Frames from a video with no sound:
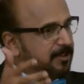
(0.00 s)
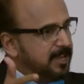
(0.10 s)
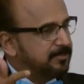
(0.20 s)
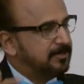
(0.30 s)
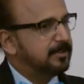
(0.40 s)

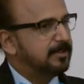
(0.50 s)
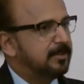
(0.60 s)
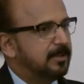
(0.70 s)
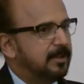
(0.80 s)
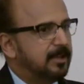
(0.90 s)
Greece,
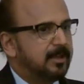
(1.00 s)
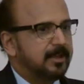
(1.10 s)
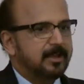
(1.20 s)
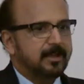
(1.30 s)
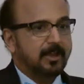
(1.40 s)

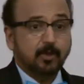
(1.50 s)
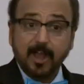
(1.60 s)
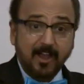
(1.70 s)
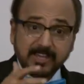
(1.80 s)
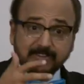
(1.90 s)
you
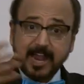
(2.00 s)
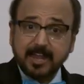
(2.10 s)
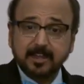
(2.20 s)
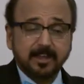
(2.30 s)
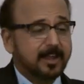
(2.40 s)
had
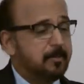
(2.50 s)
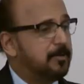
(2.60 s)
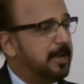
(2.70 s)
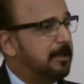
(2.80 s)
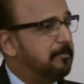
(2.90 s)
Iceland
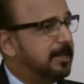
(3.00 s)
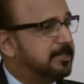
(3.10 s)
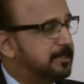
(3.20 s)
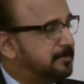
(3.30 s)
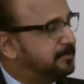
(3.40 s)
completely
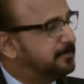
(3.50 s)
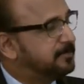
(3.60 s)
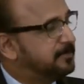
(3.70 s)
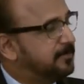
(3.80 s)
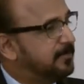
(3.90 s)
melted.
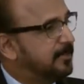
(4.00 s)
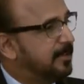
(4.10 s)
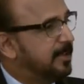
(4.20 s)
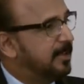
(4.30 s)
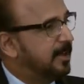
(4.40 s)

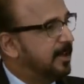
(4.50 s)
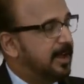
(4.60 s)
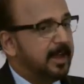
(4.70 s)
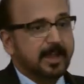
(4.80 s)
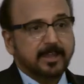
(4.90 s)

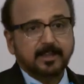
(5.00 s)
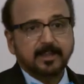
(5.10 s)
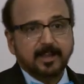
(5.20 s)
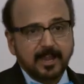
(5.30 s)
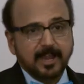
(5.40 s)

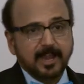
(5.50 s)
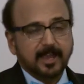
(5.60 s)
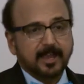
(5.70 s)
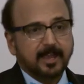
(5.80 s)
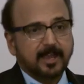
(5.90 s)
And
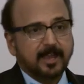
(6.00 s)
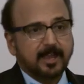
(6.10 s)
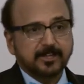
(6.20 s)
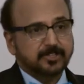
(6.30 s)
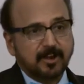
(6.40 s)
clearly,
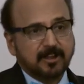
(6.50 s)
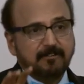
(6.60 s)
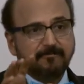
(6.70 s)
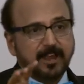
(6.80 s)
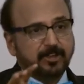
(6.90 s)
it's not
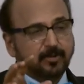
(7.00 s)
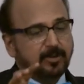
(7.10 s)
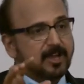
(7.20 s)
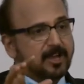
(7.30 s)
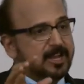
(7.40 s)
confined to
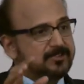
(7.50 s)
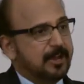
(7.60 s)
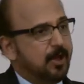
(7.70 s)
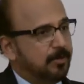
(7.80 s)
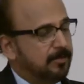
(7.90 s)
Greece
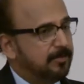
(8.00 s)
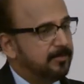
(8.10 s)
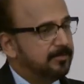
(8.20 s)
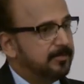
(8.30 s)
alone.